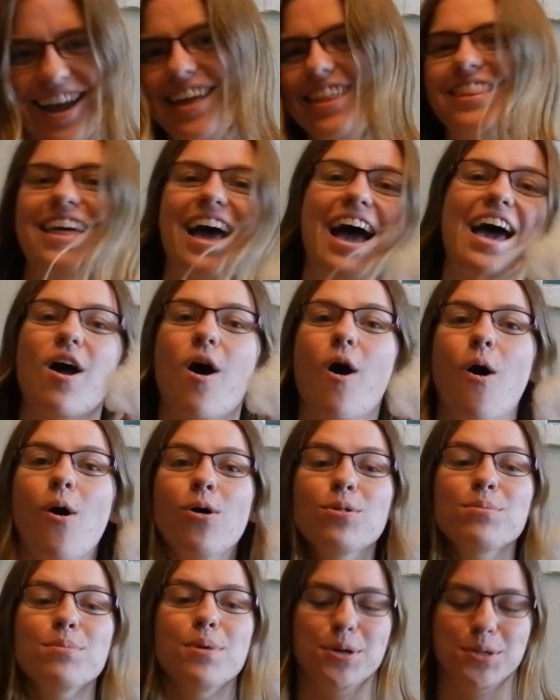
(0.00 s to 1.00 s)
That
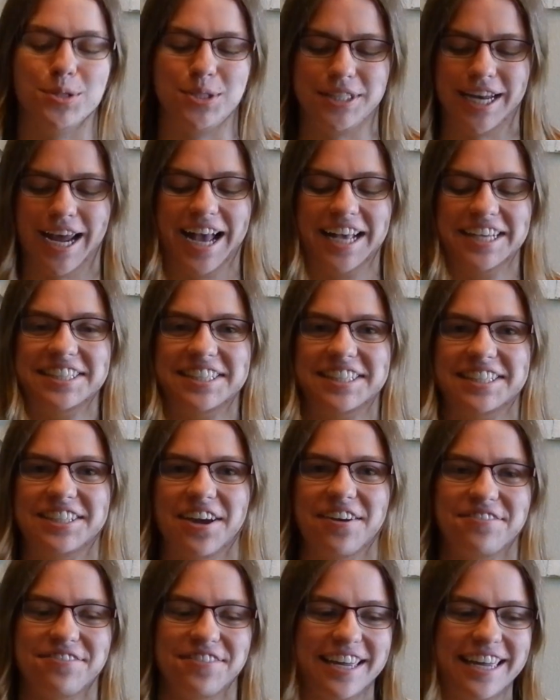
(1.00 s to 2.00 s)
almost has
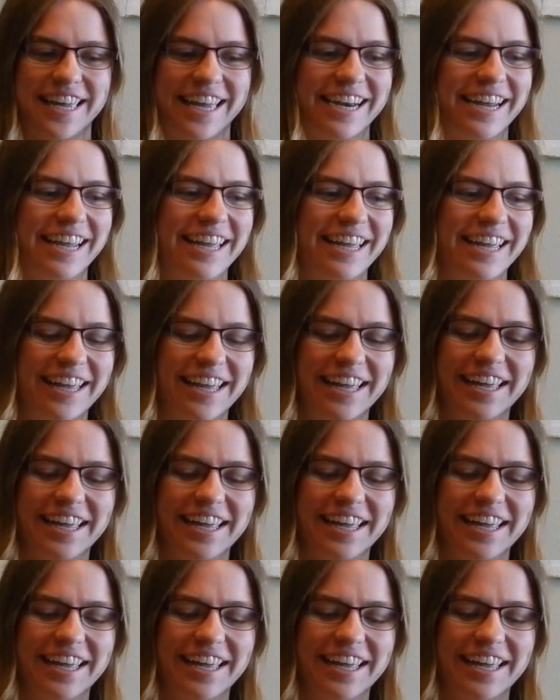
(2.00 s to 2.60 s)
stuffing in it.